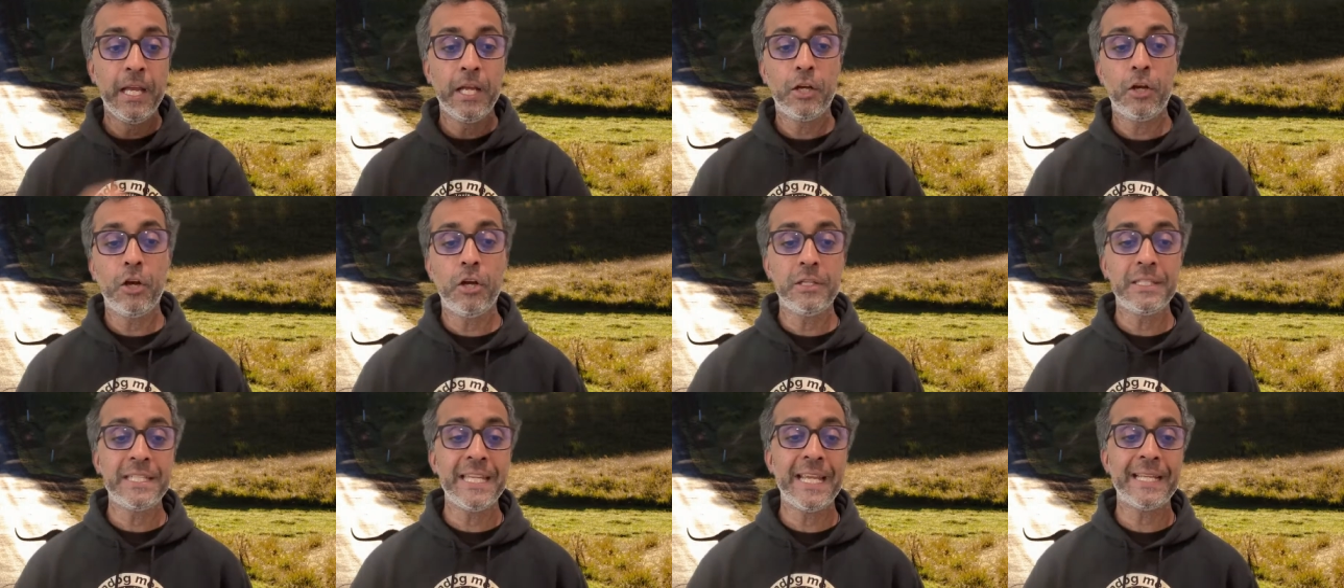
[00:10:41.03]

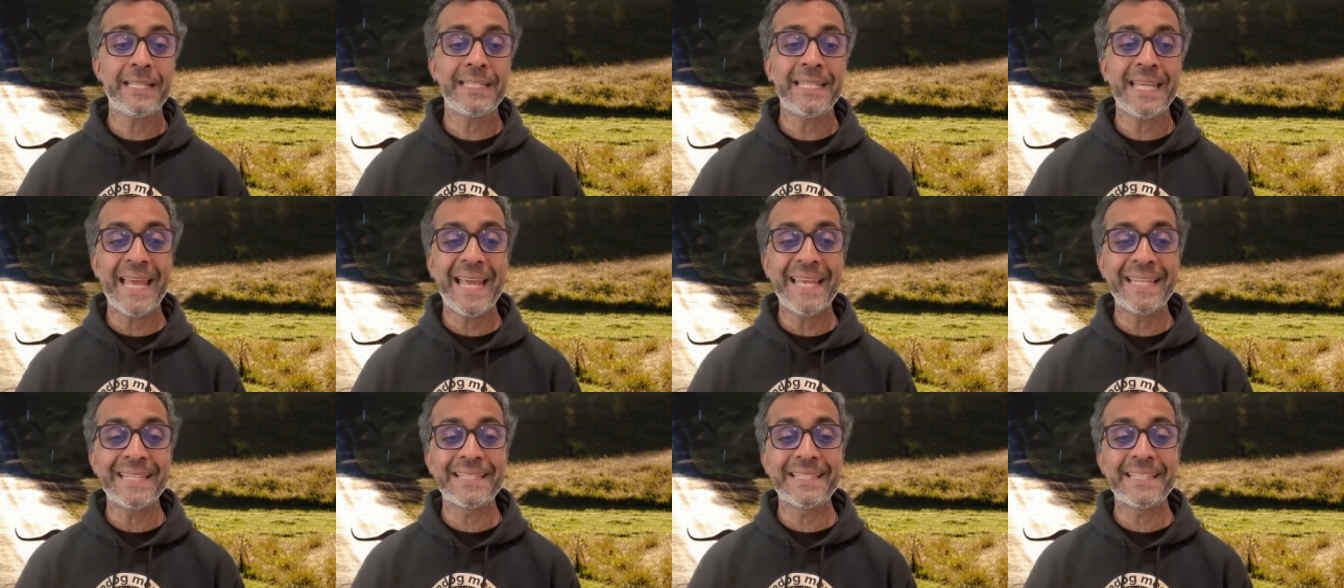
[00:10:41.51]

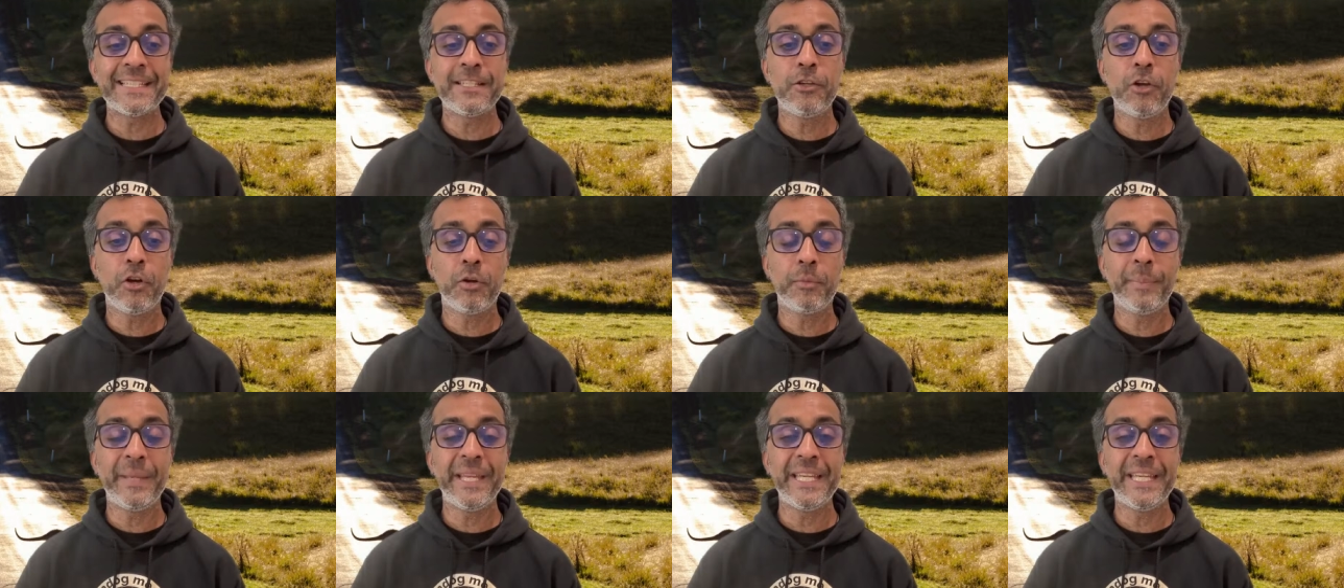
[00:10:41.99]

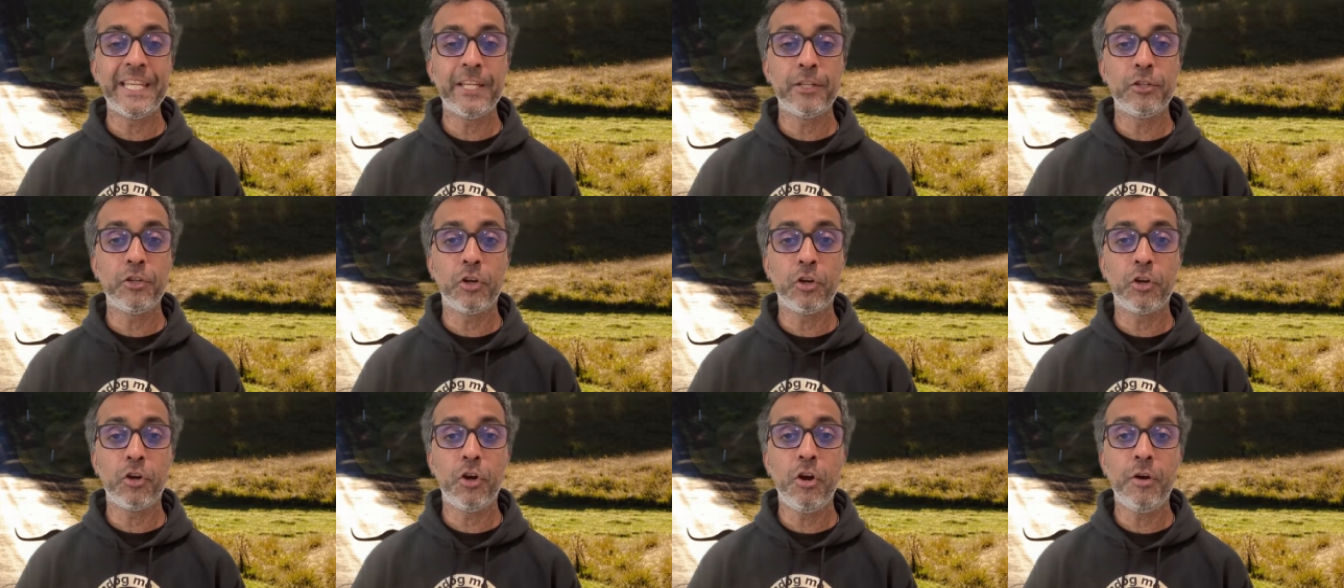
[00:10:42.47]

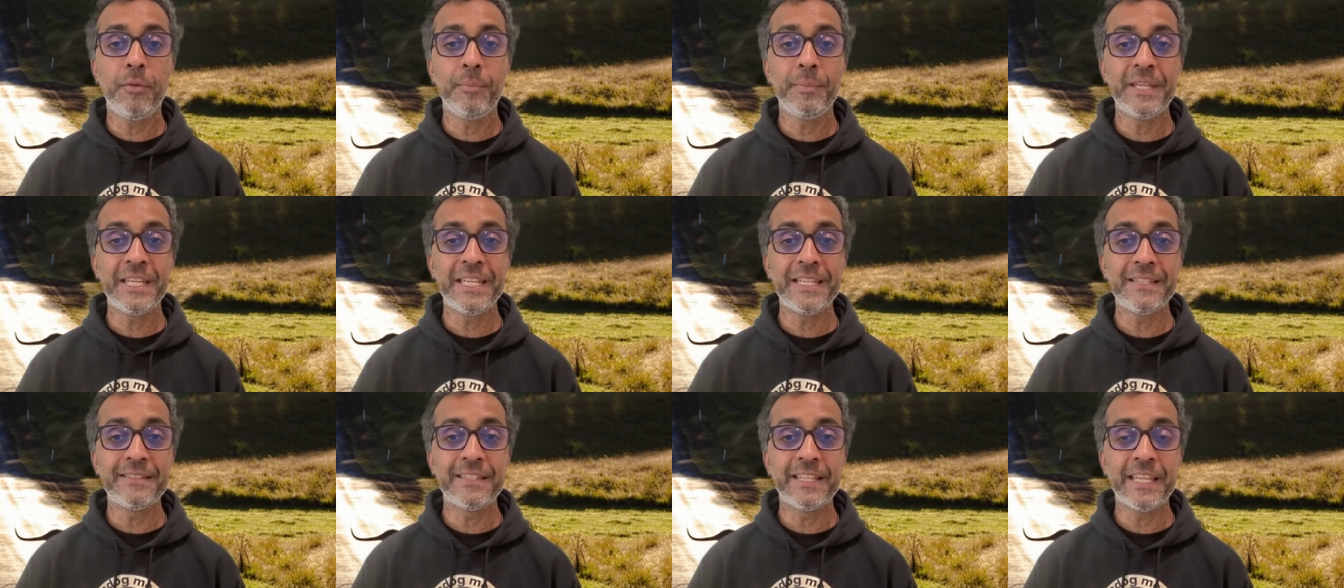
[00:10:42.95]

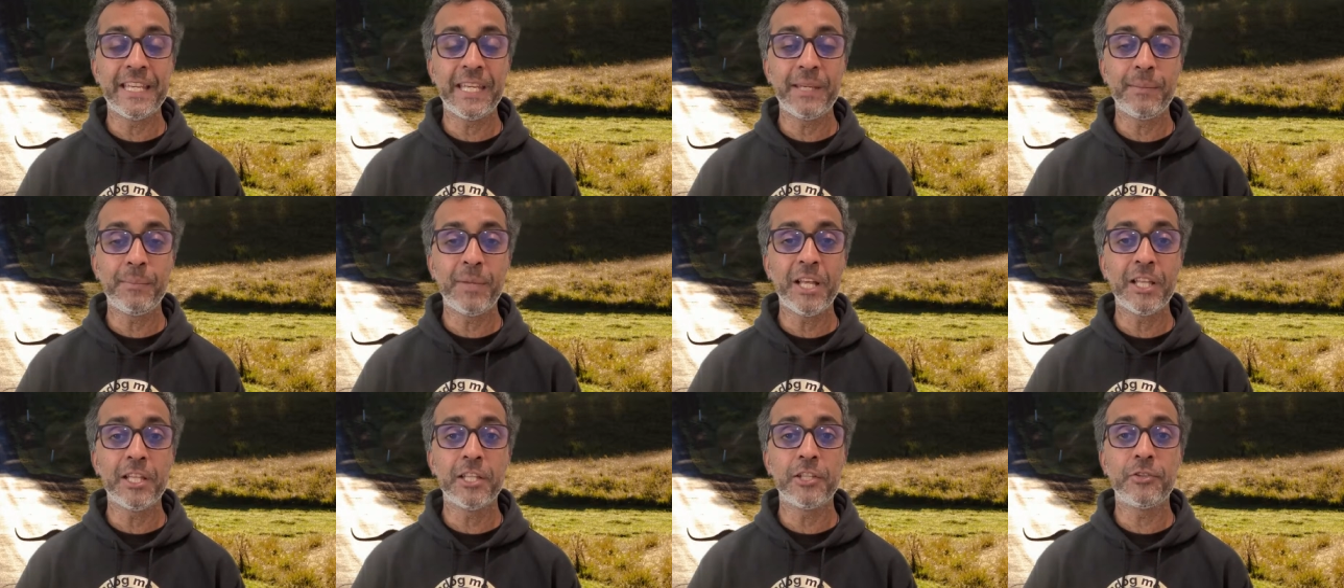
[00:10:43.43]
contact@cindogmedia.com is the
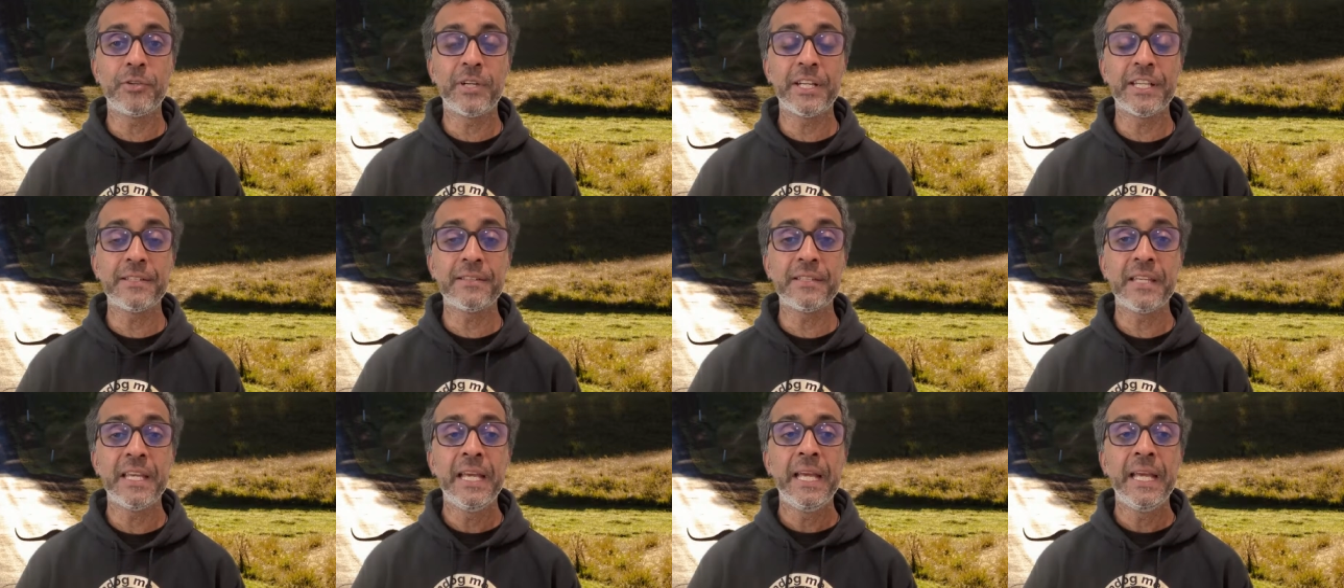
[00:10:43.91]
email
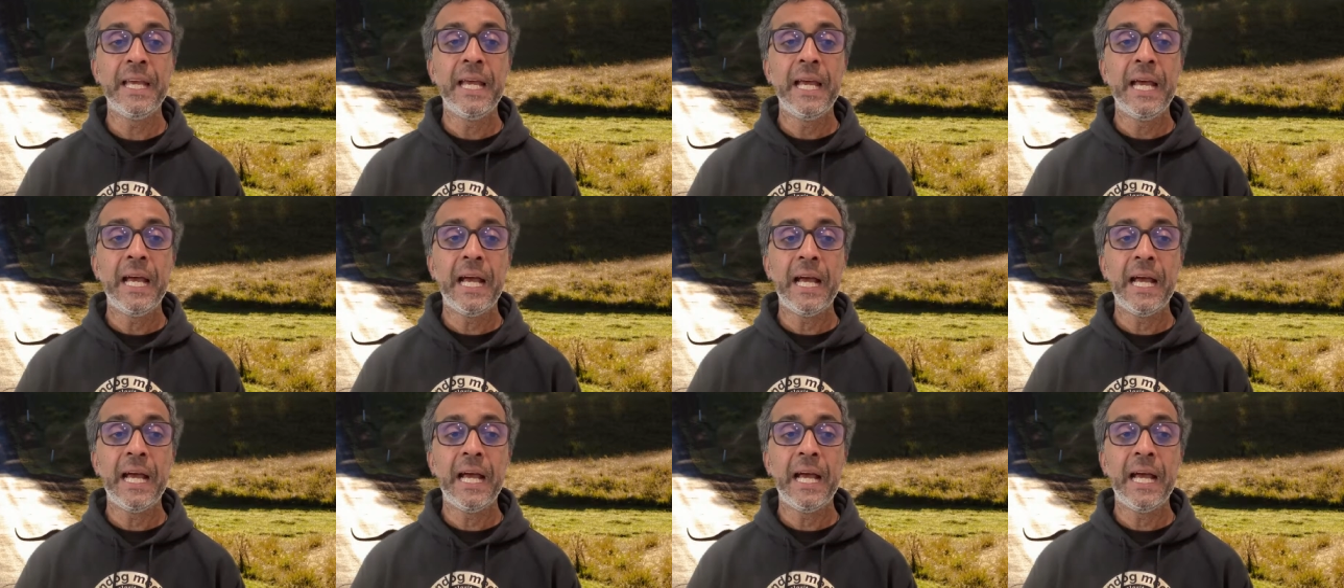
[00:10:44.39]
address.